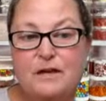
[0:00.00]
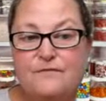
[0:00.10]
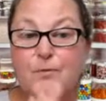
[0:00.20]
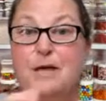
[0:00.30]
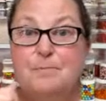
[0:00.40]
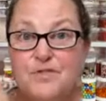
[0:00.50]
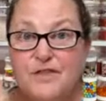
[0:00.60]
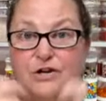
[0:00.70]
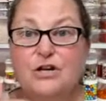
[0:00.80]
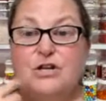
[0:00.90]
for people
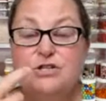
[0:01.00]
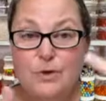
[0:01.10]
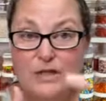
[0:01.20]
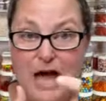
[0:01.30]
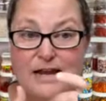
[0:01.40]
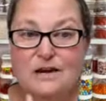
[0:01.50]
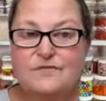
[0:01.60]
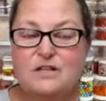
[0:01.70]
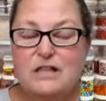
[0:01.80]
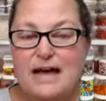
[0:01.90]
that are going to do a lot
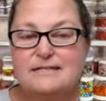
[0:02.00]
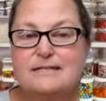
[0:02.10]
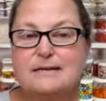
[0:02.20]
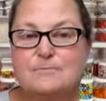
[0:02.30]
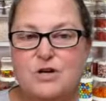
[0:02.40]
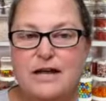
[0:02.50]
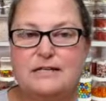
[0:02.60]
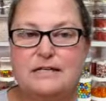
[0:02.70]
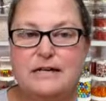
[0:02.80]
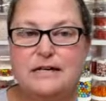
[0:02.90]
of the classes, I'm trying
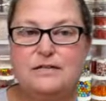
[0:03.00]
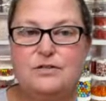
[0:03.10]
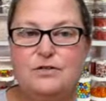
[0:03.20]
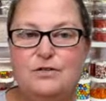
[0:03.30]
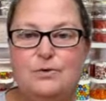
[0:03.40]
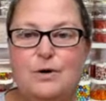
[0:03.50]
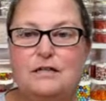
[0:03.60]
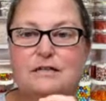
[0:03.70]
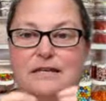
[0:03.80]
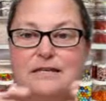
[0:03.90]
to get you
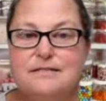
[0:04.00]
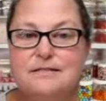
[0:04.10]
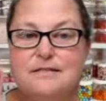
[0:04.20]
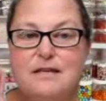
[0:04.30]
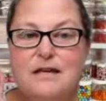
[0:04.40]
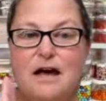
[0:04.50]
a list